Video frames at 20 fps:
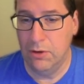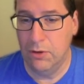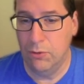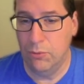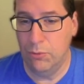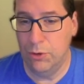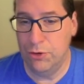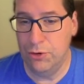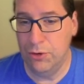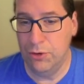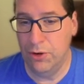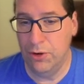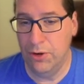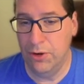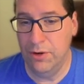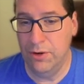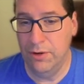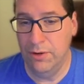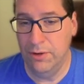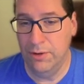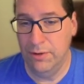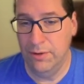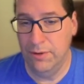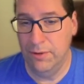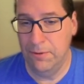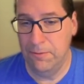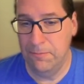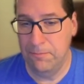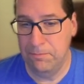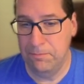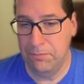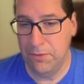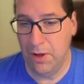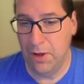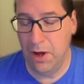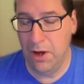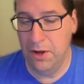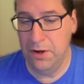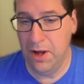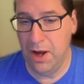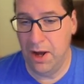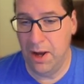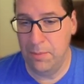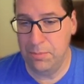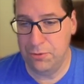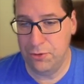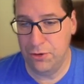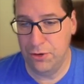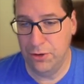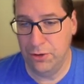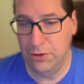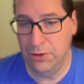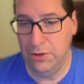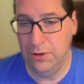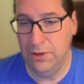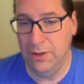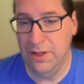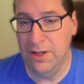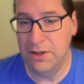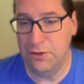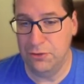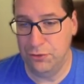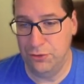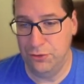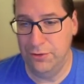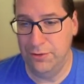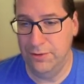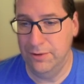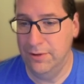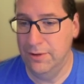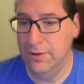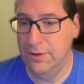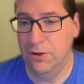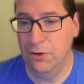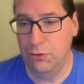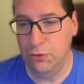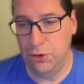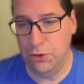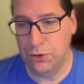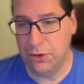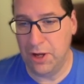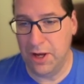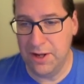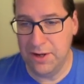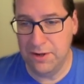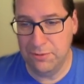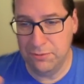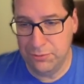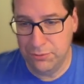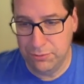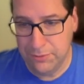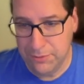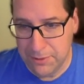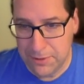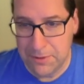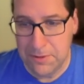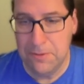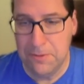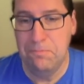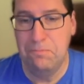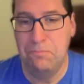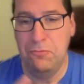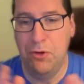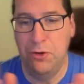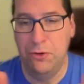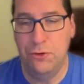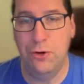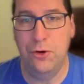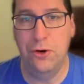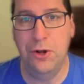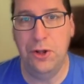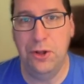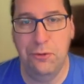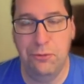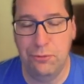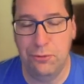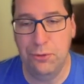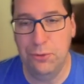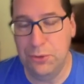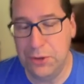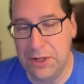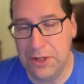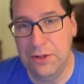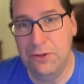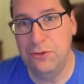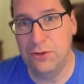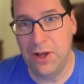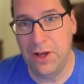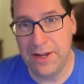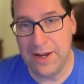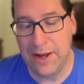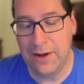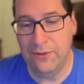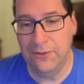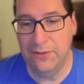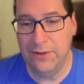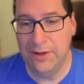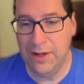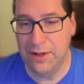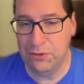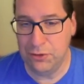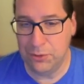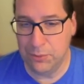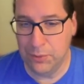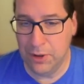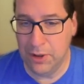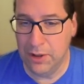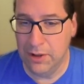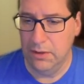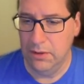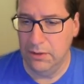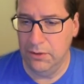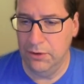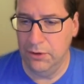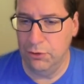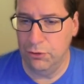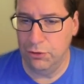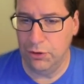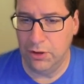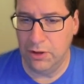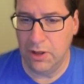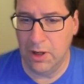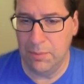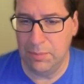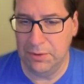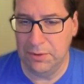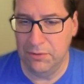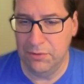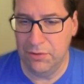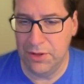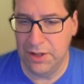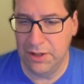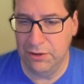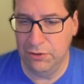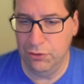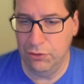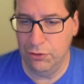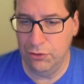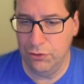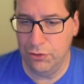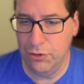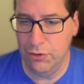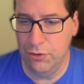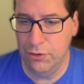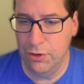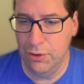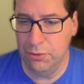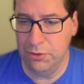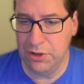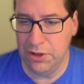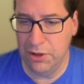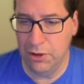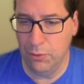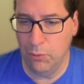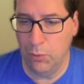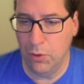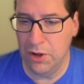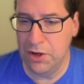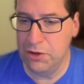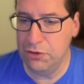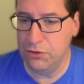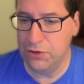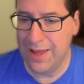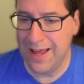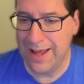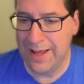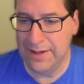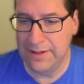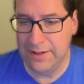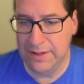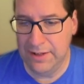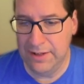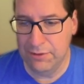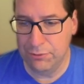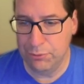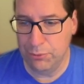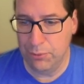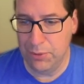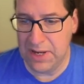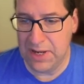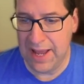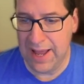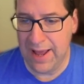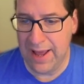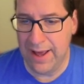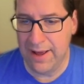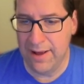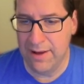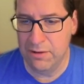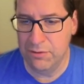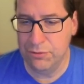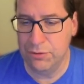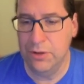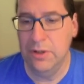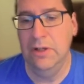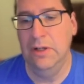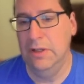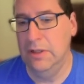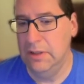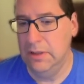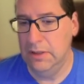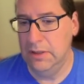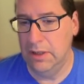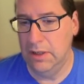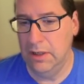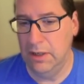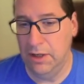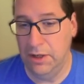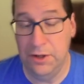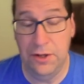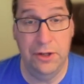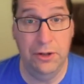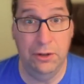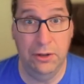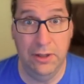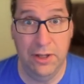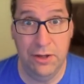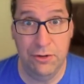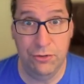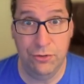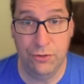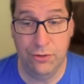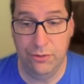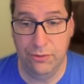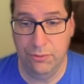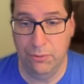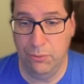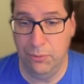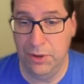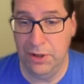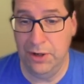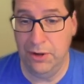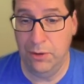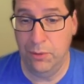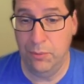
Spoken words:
return an optional list. So you're kind of turning the fruit inside out, as it were. There's a couple of things to note here. One is that if we have a nil list, we're